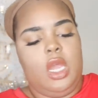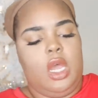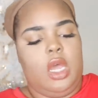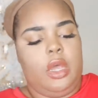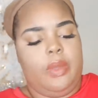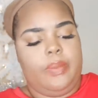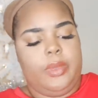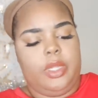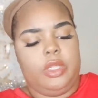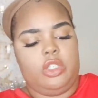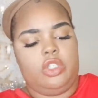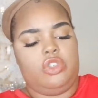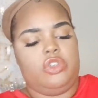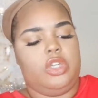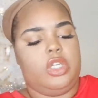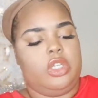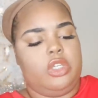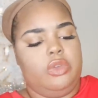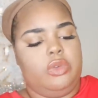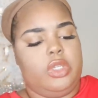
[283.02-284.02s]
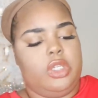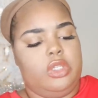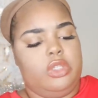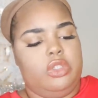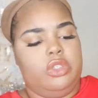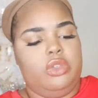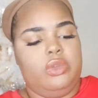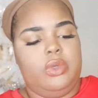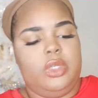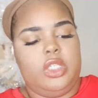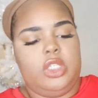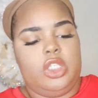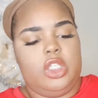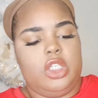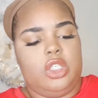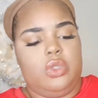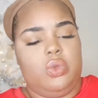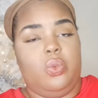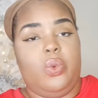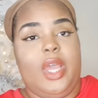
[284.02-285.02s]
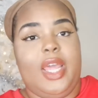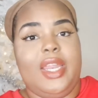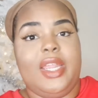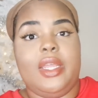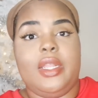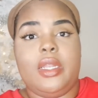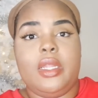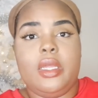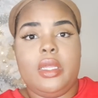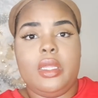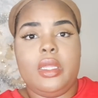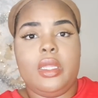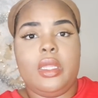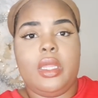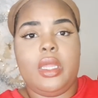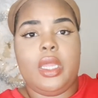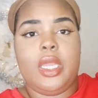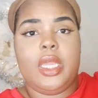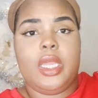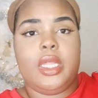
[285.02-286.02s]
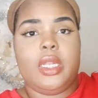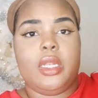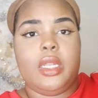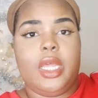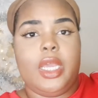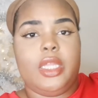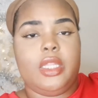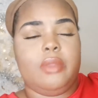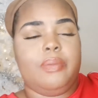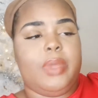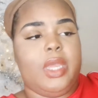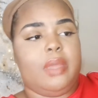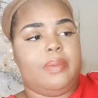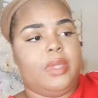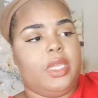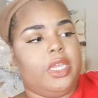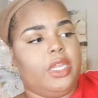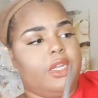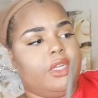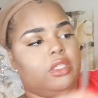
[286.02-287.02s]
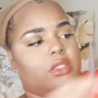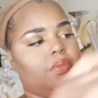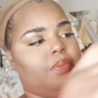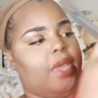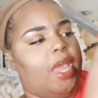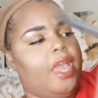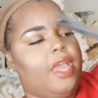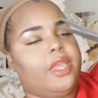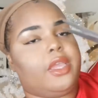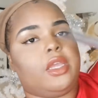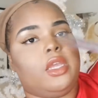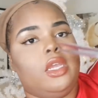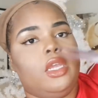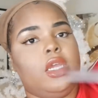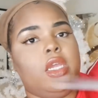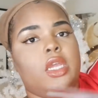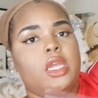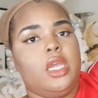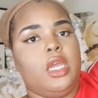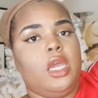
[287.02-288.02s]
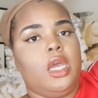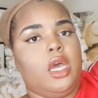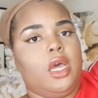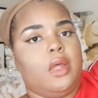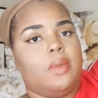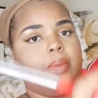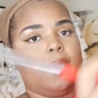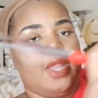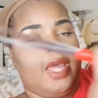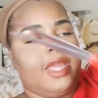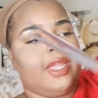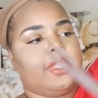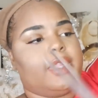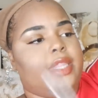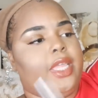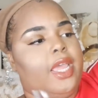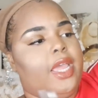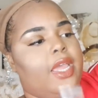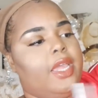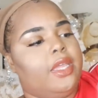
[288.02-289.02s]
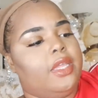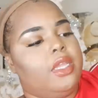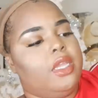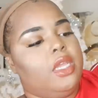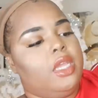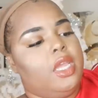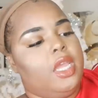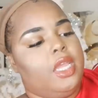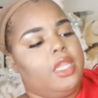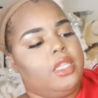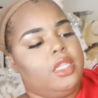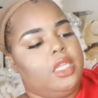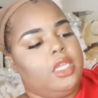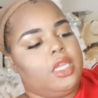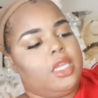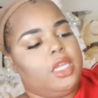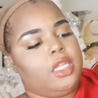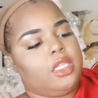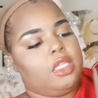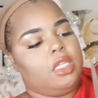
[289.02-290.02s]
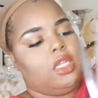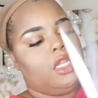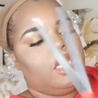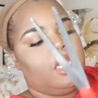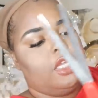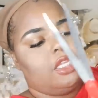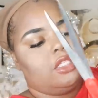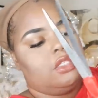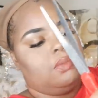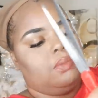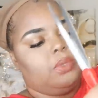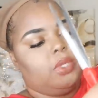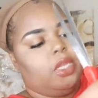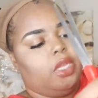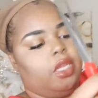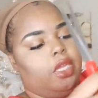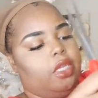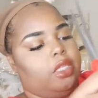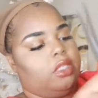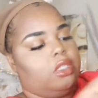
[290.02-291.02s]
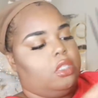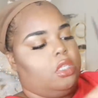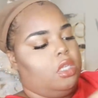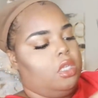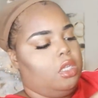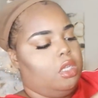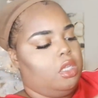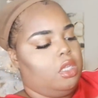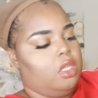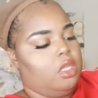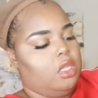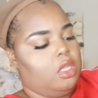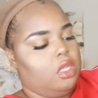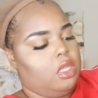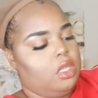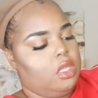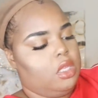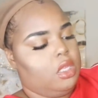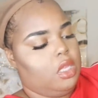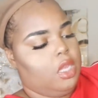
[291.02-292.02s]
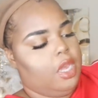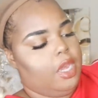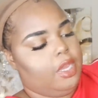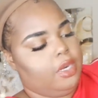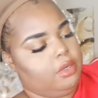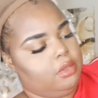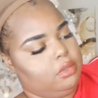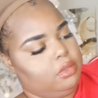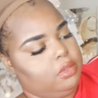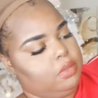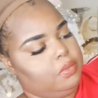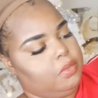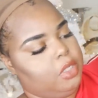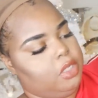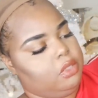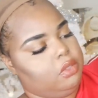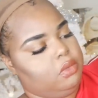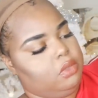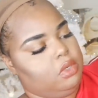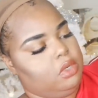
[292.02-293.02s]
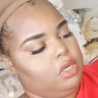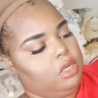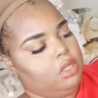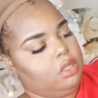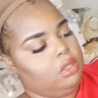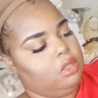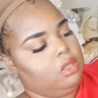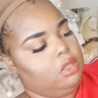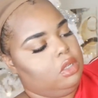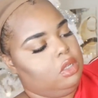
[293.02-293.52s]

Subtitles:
A trick you can do is just wet it and lay the baby hairs back like that, and then cut the lace. But yeah, I don't know. I'm not doing all that.